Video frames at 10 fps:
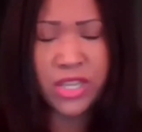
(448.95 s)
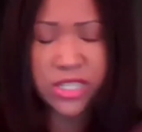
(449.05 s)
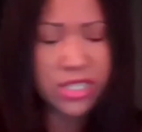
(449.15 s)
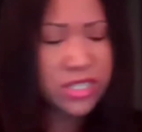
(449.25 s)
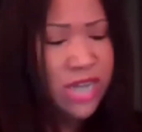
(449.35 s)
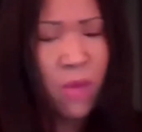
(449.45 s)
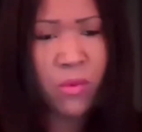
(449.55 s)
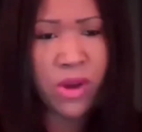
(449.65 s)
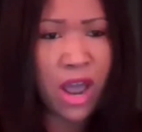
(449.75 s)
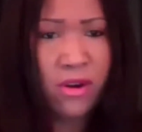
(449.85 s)
This is
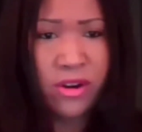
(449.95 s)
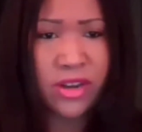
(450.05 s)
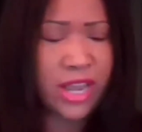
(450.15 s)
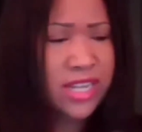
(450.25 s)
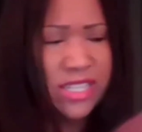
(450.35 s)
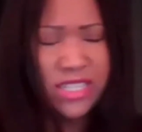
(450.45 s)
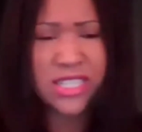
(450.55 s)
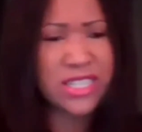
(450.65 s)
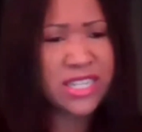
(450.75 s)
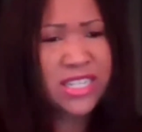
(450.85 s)
not what I ordained. This
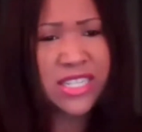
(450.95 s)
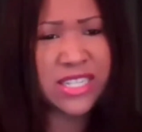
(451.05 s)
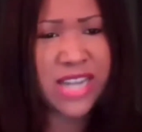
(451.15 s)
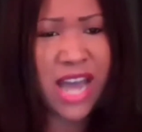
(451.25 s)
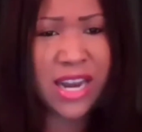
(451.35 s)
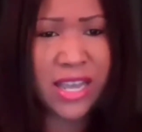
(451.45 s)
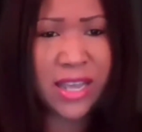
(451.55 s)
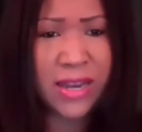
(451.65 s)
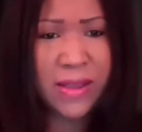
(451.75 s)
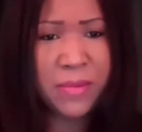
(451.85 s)
is not
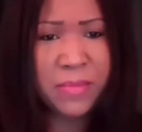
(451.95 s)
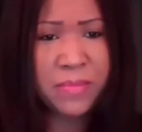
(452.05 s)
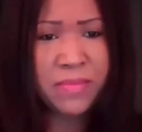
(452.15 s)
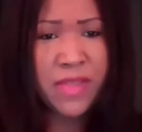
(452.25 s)
it.